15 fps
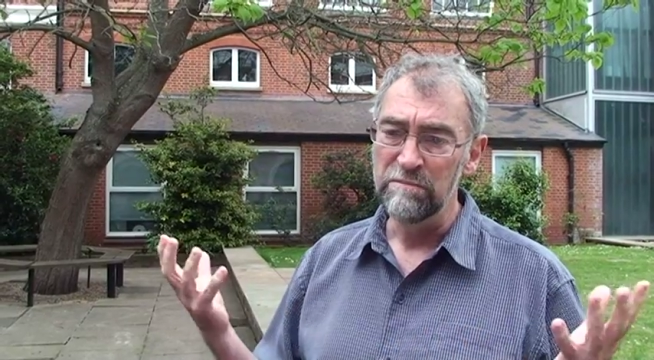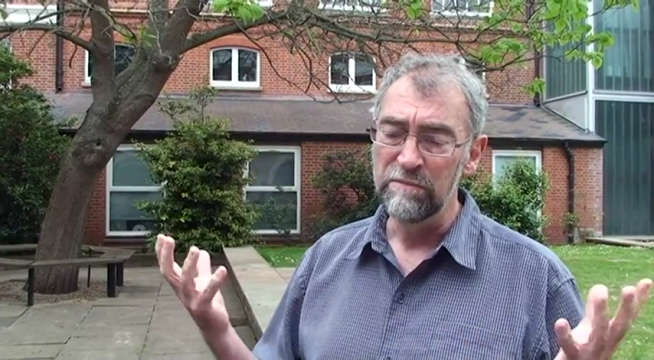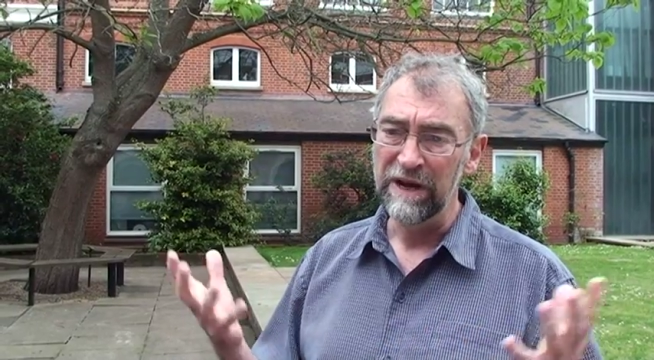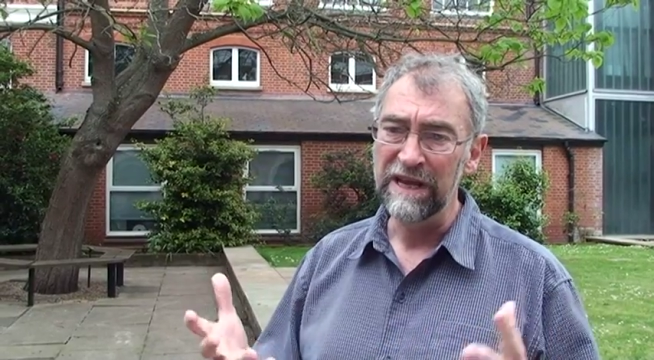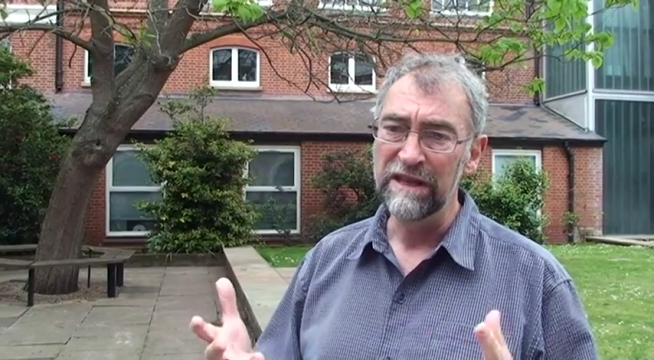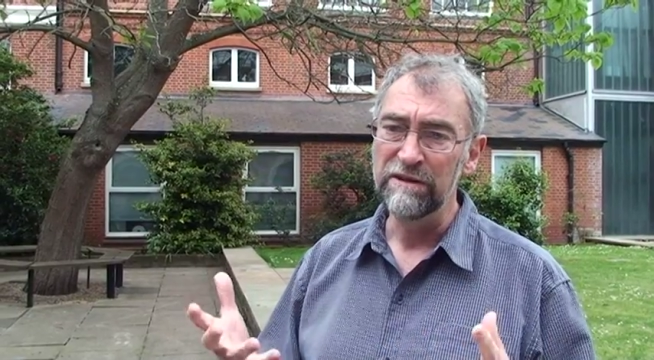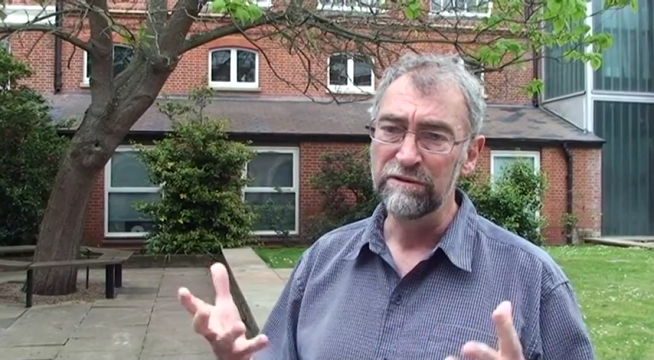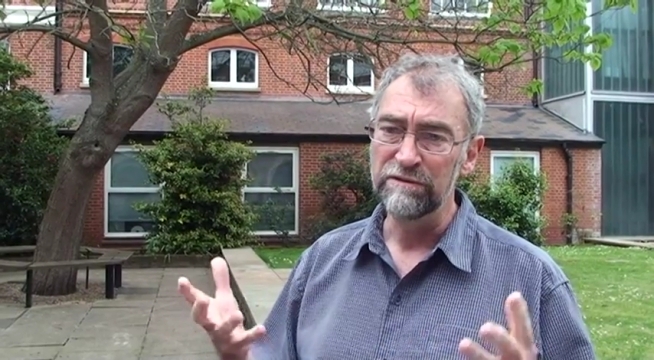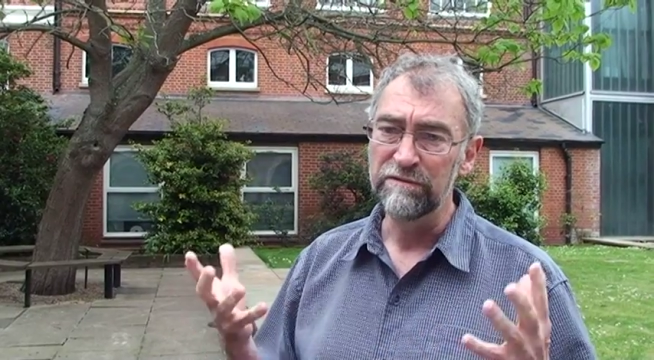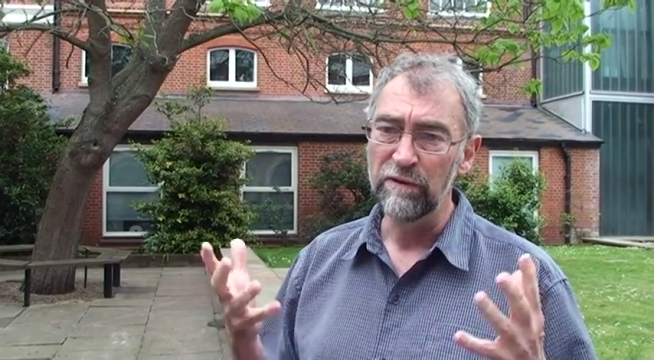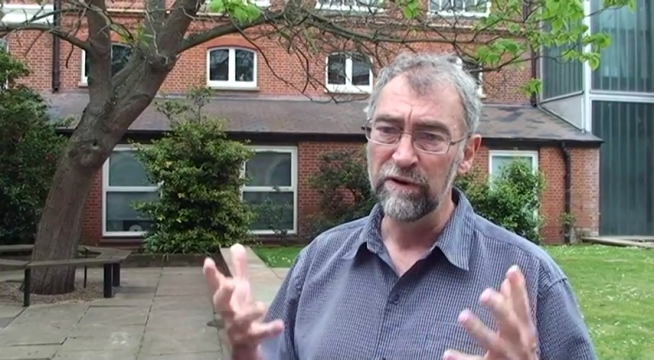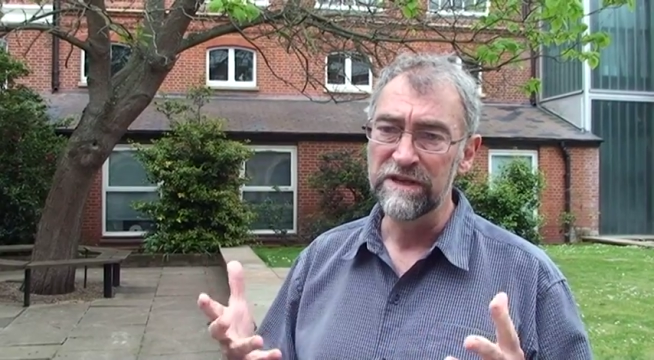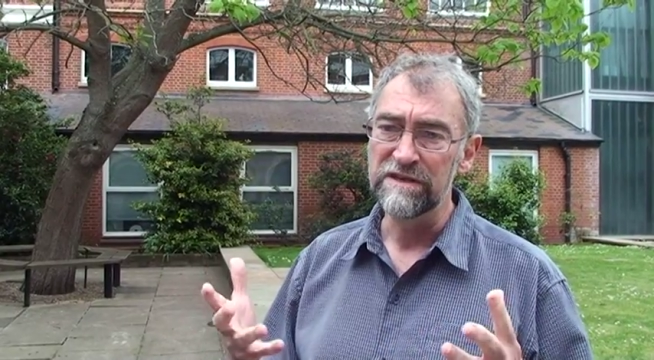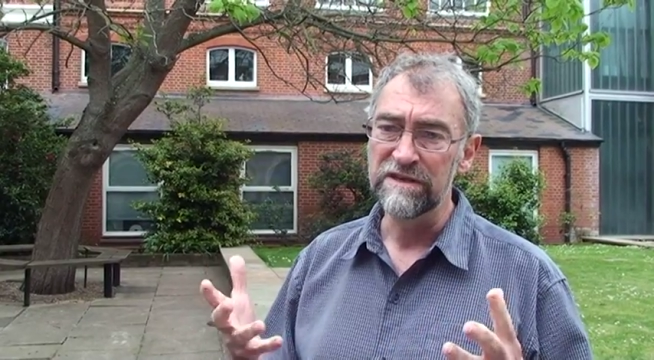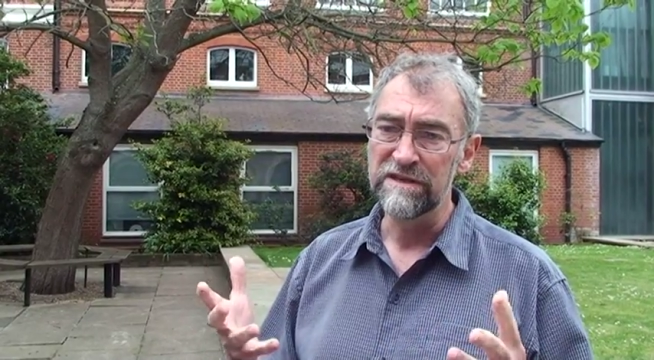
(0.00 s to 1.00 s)
bringing those
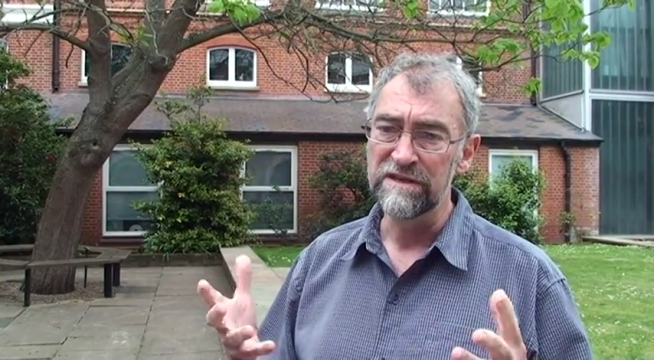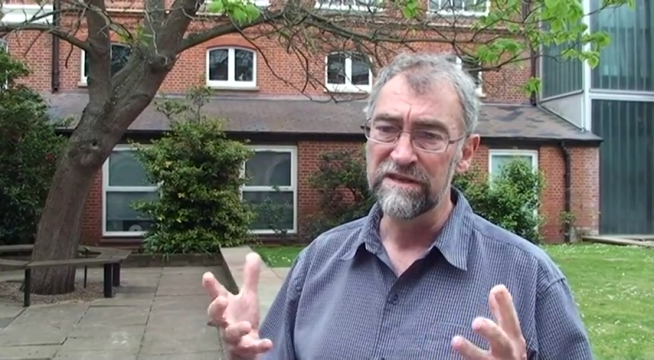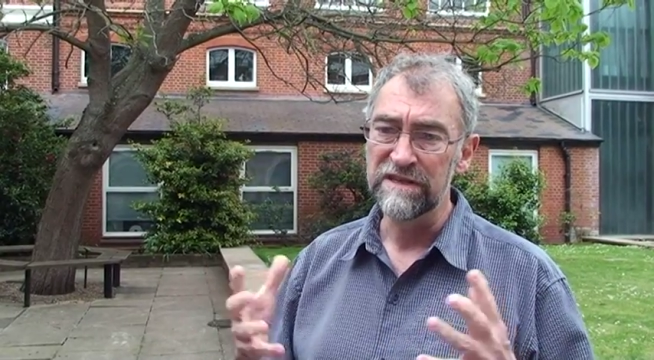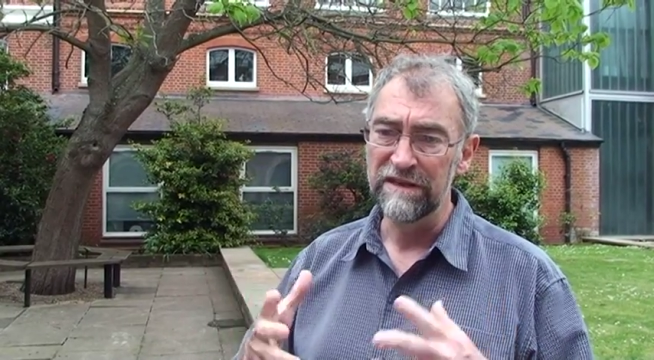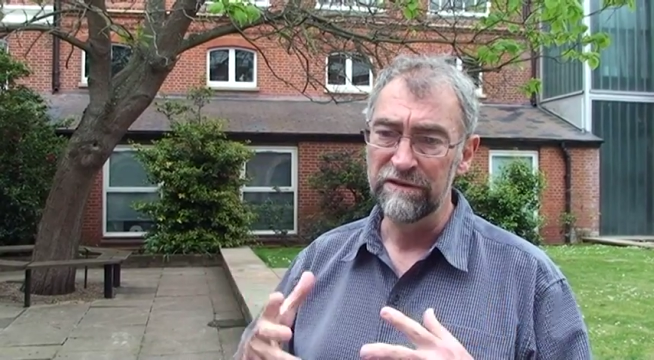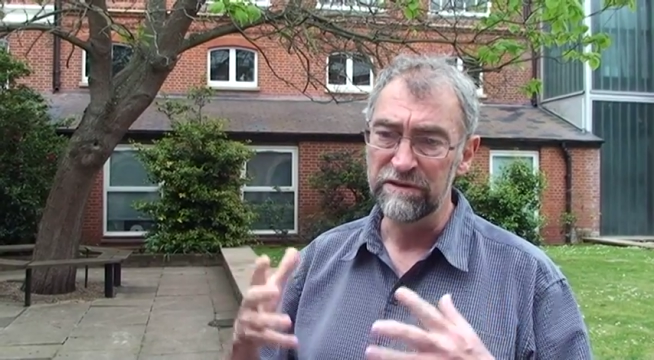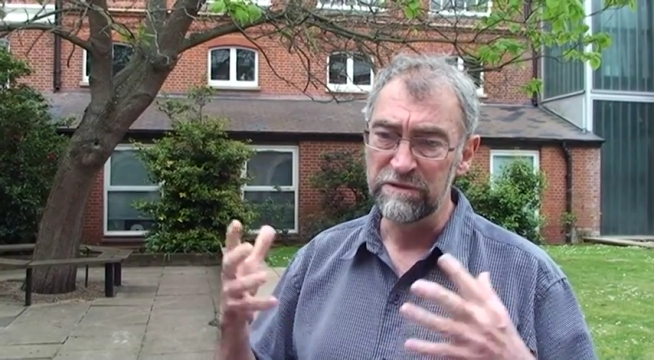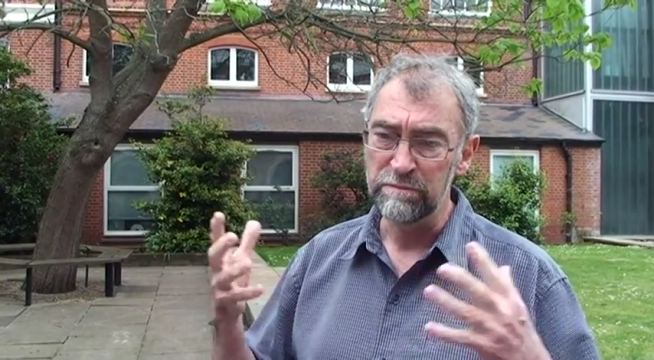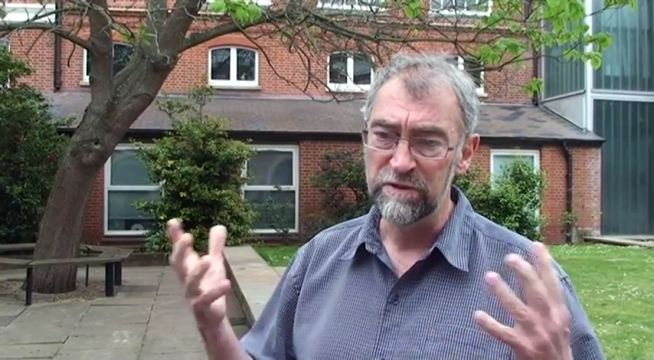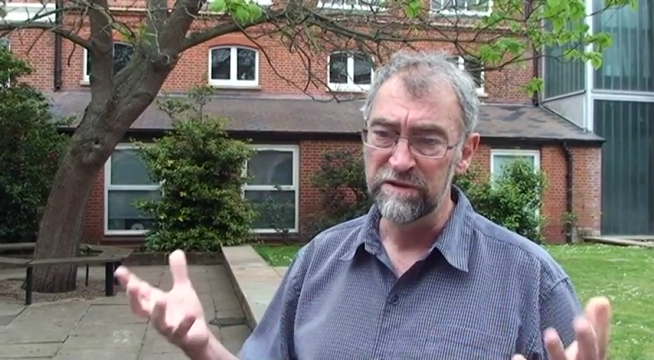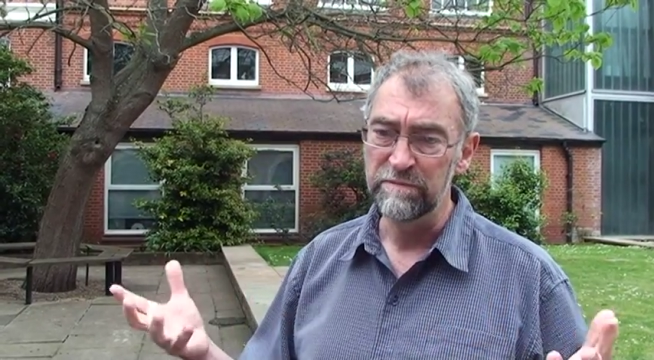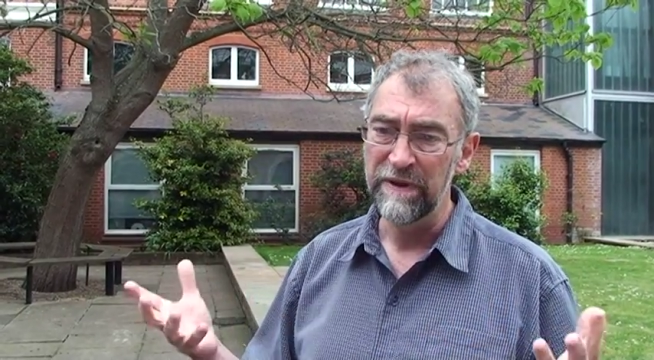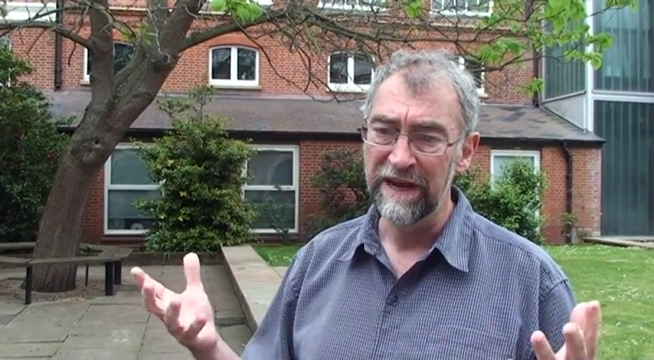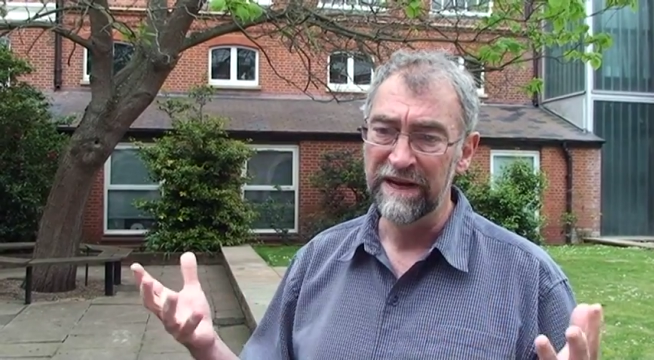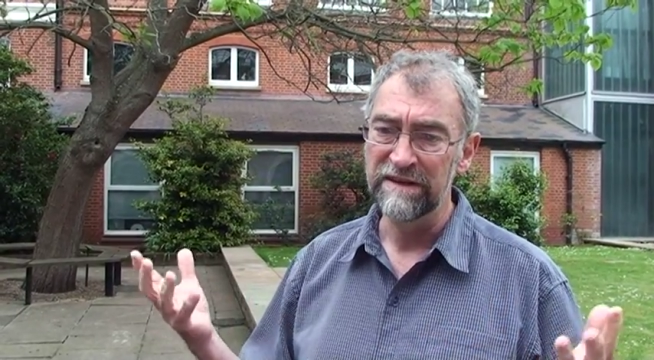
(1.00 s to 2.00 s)
voices, those
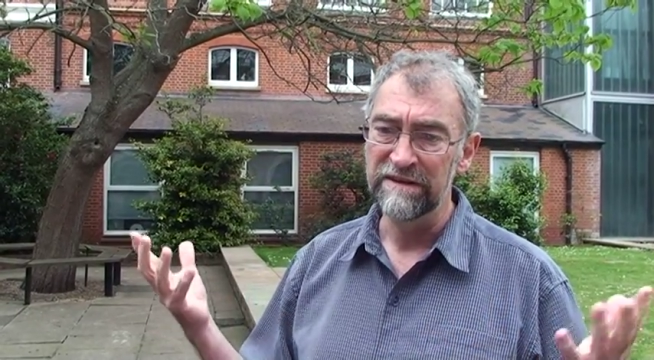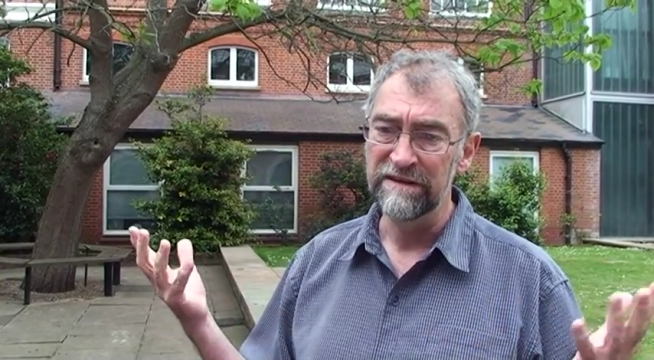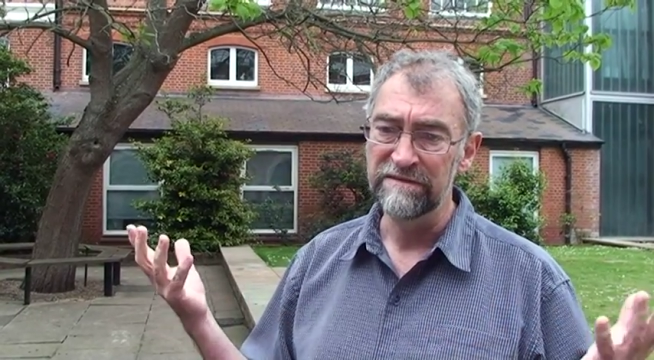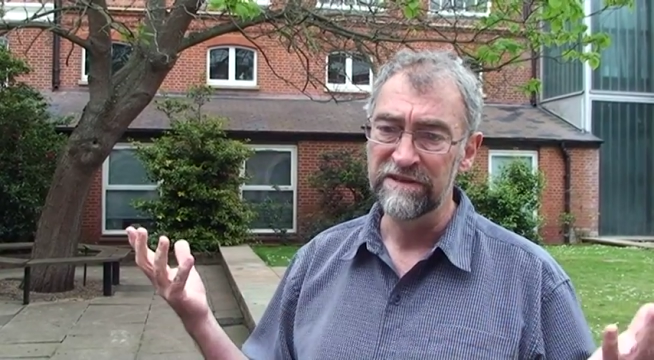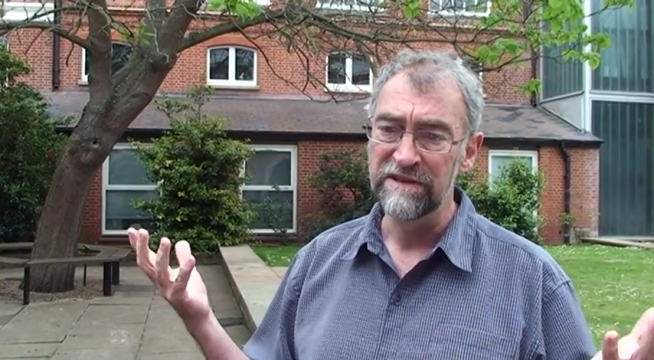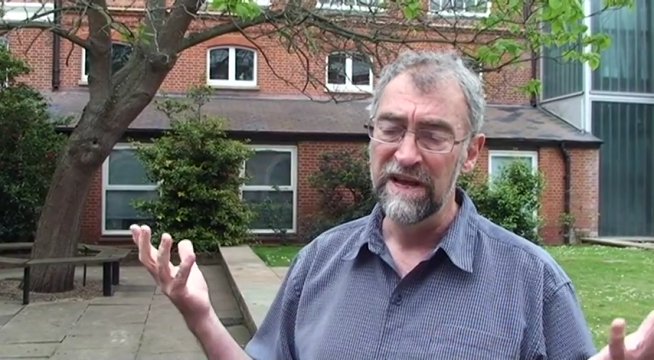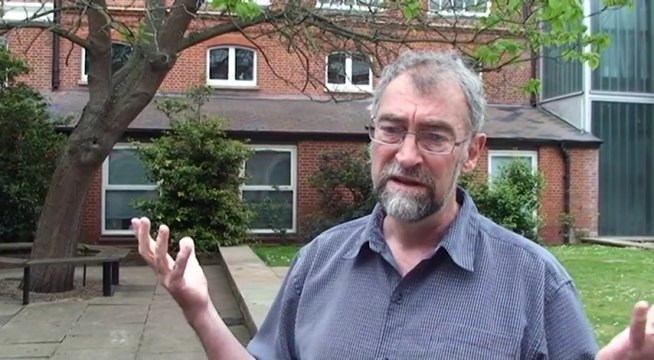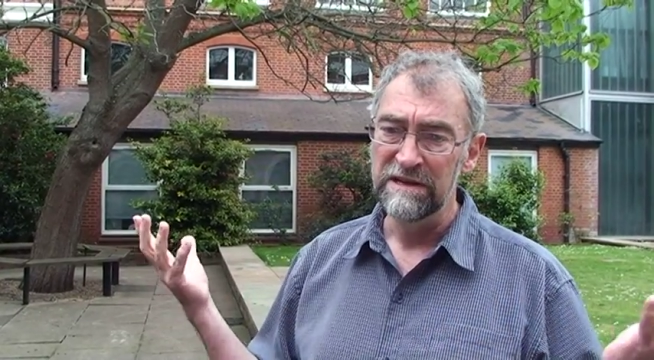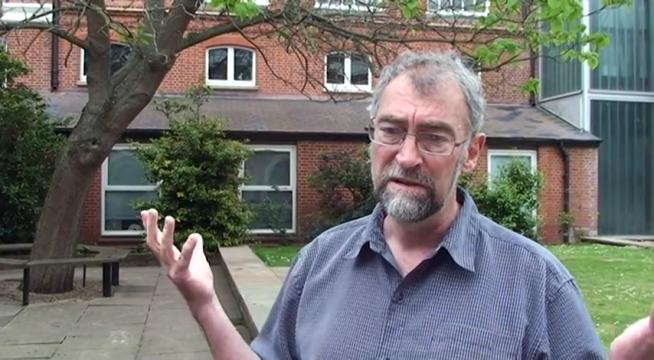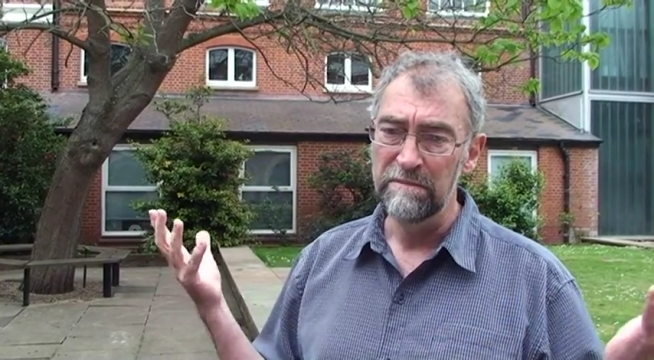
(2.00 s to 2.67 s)
perspectives,